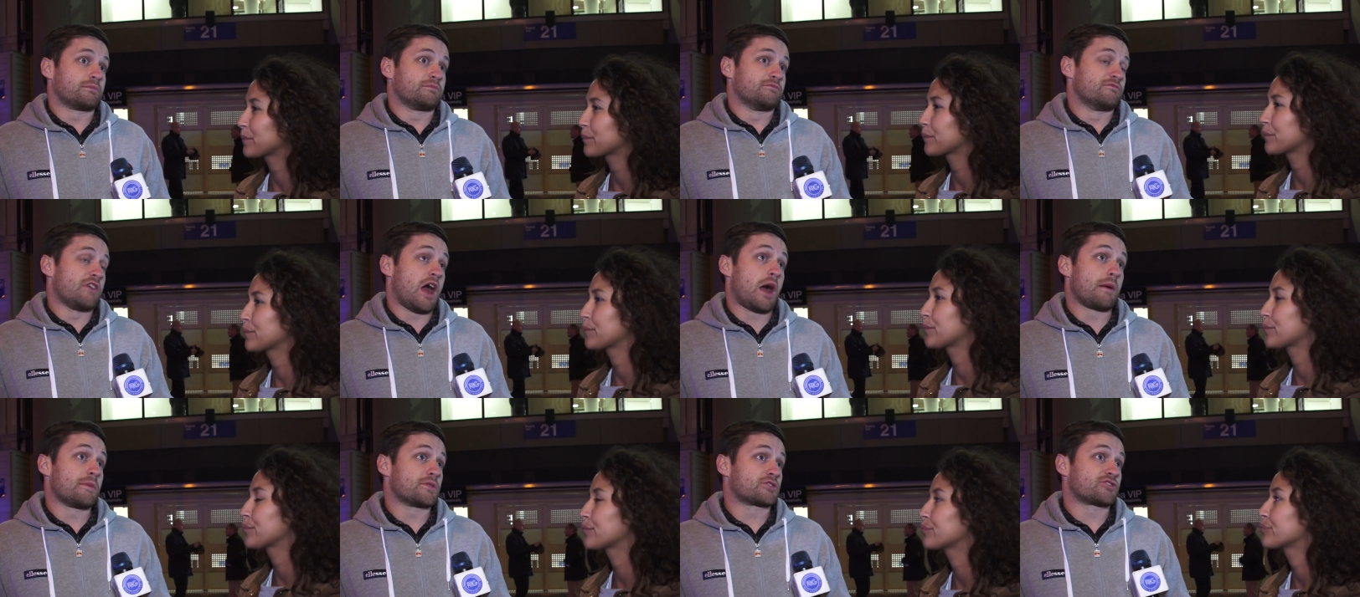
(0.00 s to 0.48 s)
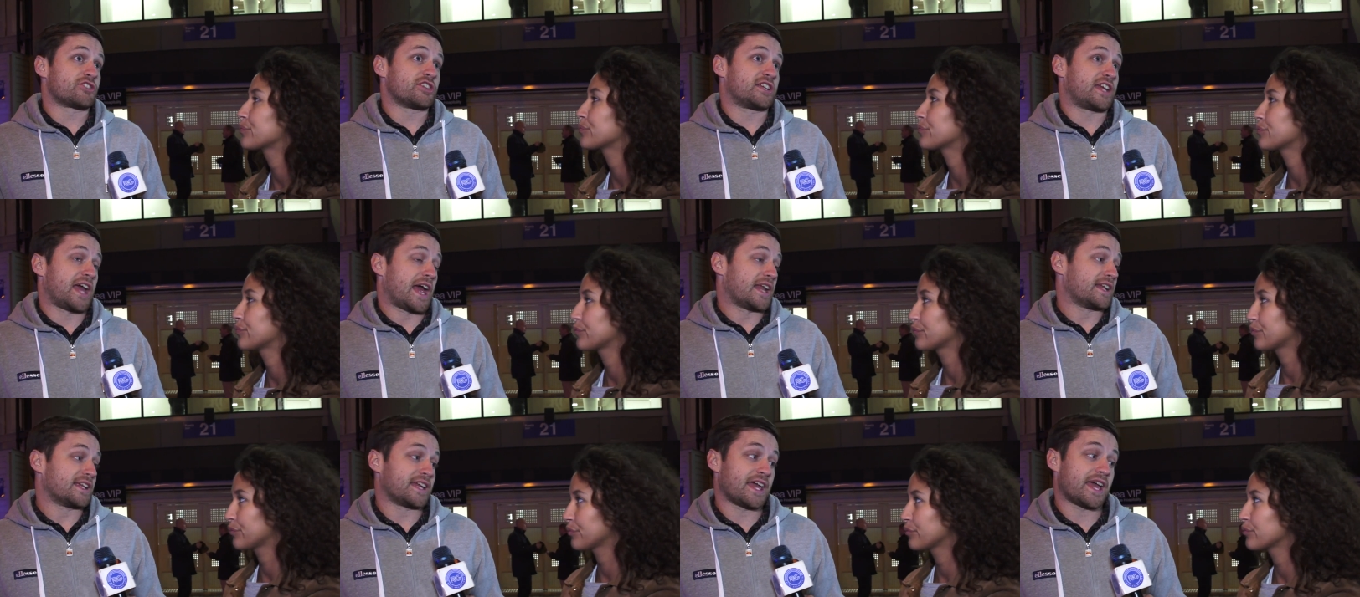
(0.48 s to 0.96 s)
Speaker 1: Real Madrid
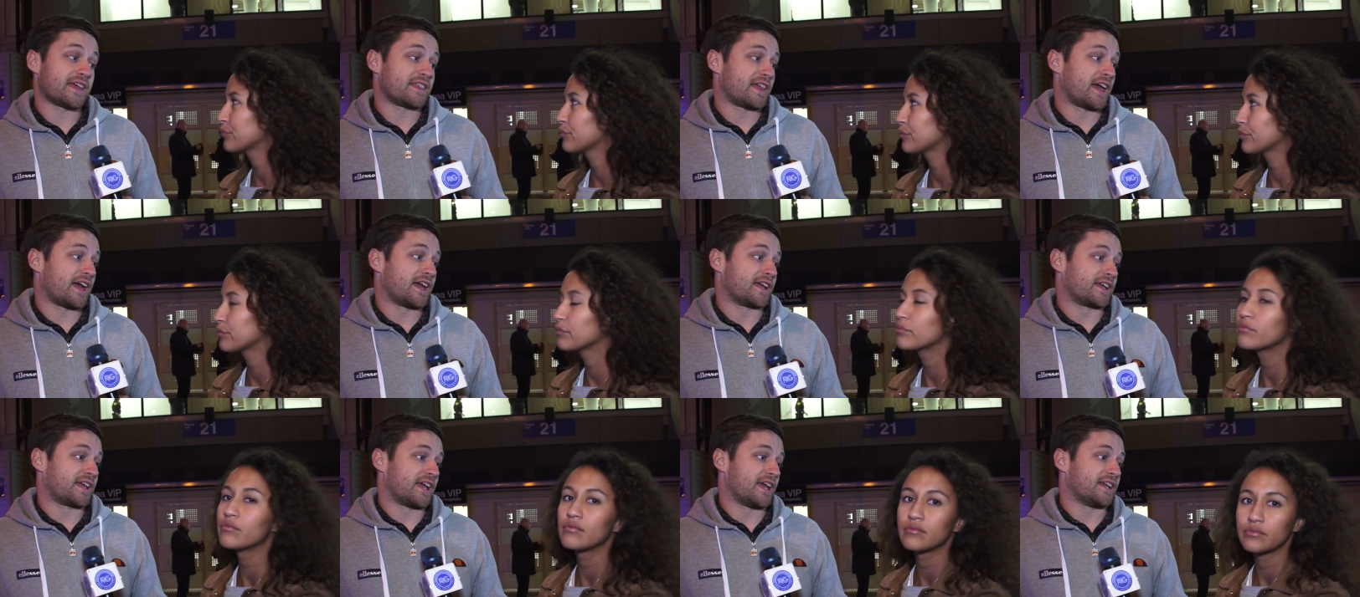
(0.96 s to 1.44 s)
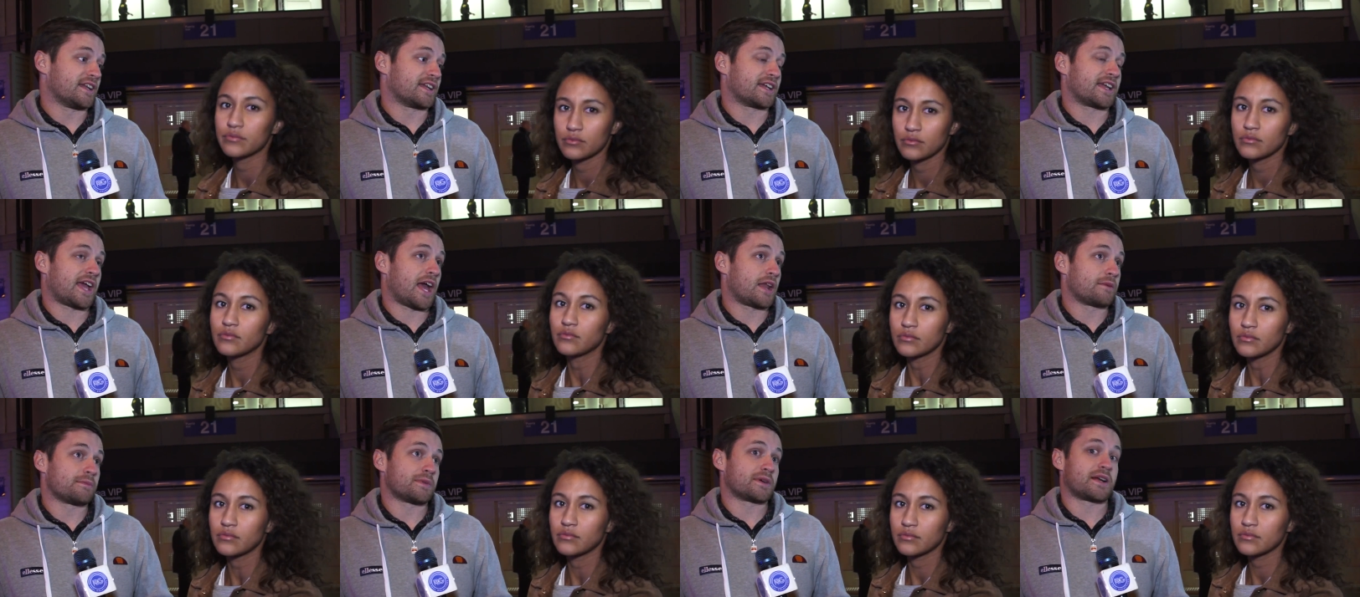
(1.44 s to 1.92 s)
can get that again and
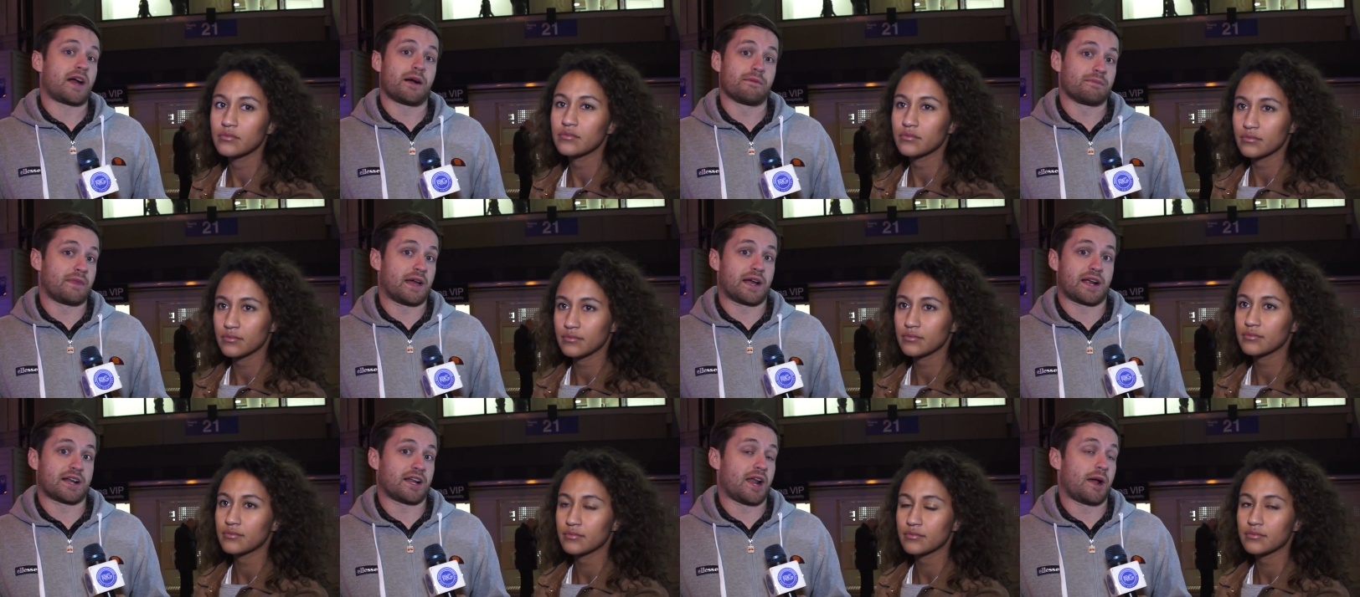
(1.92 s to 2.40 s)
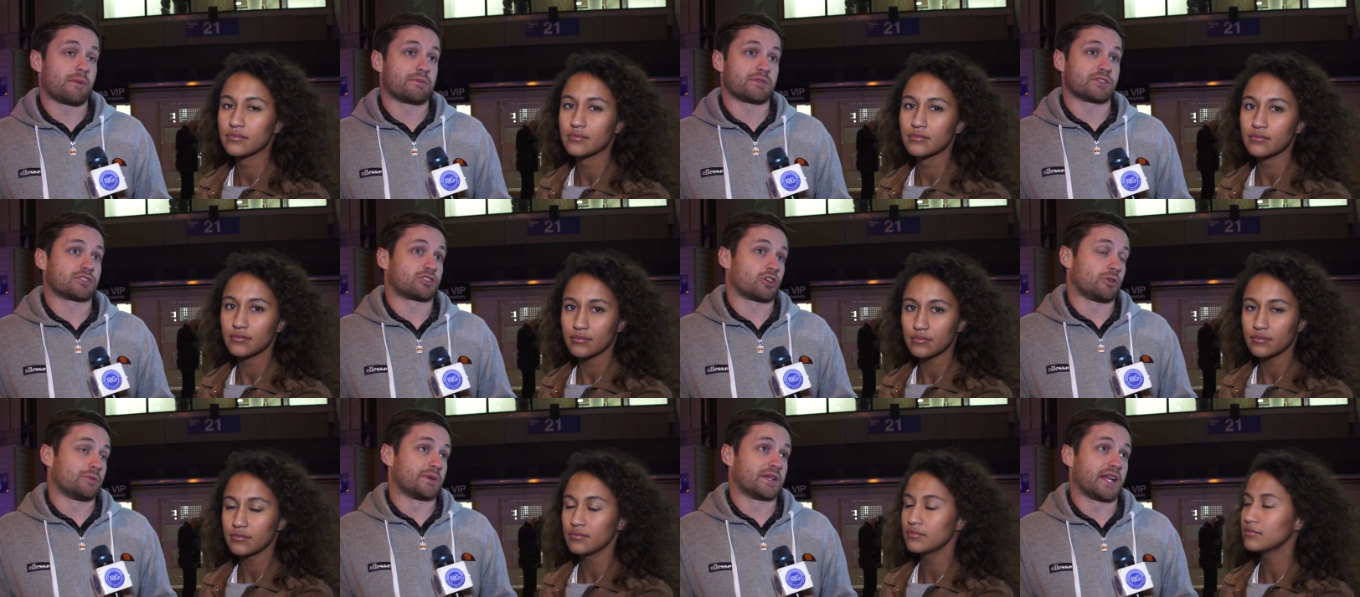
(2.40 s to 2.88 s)
can become that club
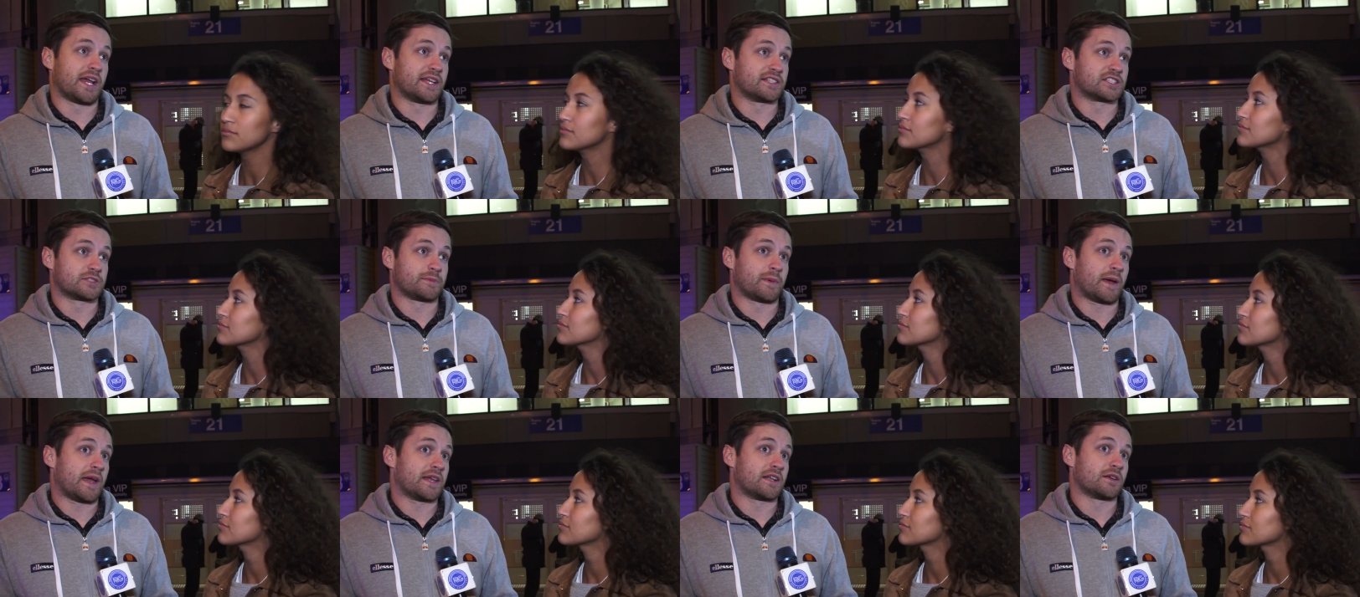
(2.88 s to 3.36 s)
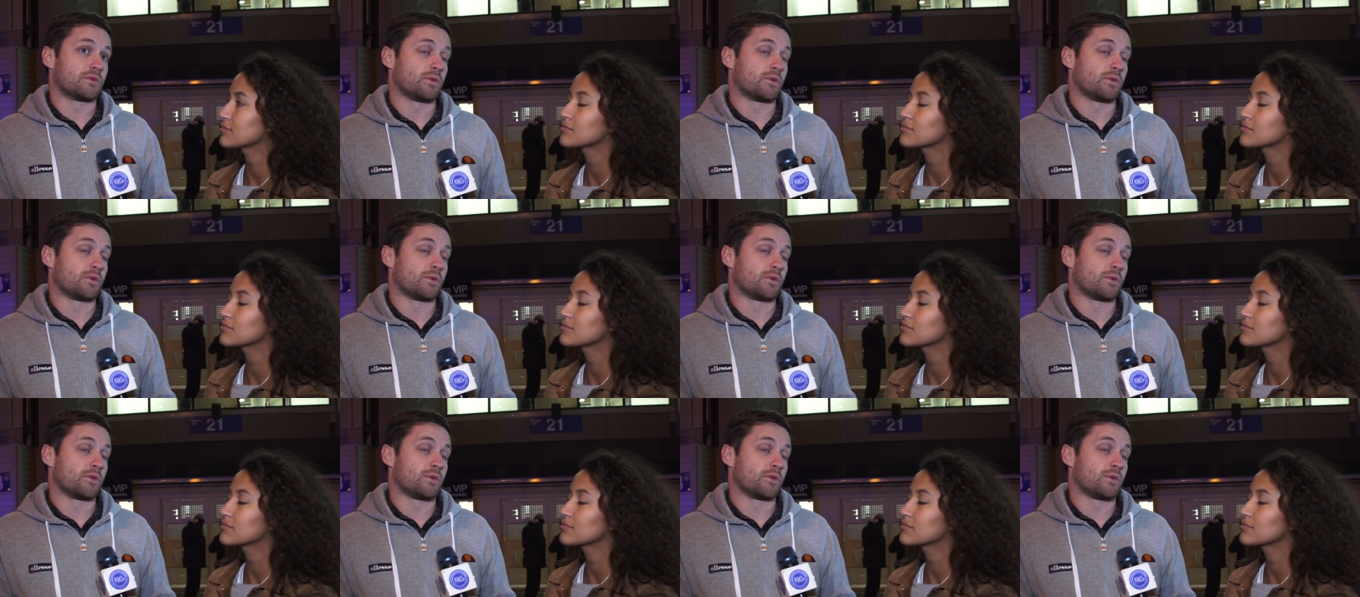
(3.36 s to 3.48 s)
that dominates Spain